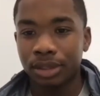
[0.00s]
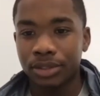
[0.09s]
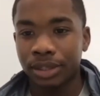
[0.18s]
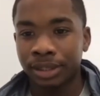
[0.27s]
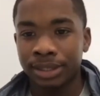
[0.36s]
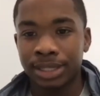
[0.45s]

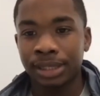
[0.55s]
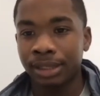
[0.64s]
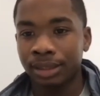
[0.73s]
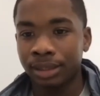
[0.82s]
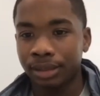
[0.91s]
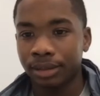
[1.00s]
start
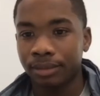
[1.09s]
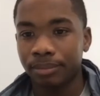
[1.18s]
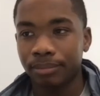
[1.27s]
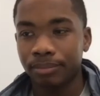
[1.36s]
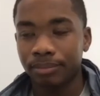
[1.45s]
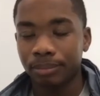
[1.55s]
attending the
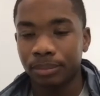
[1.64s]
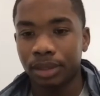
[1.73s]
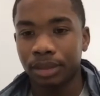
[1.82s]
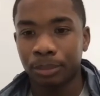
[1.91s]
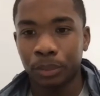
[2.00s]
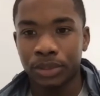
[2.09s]

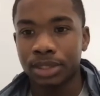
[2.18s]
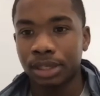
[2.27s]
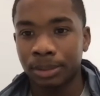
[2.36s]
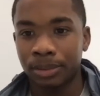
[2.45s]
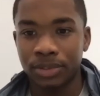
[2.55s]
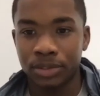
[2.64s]
uh, Boys
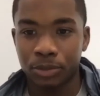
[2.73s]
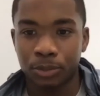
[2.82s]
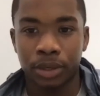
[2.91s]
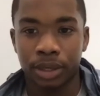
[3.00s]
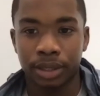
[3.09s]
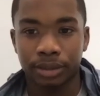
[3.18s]
Club of Central Park?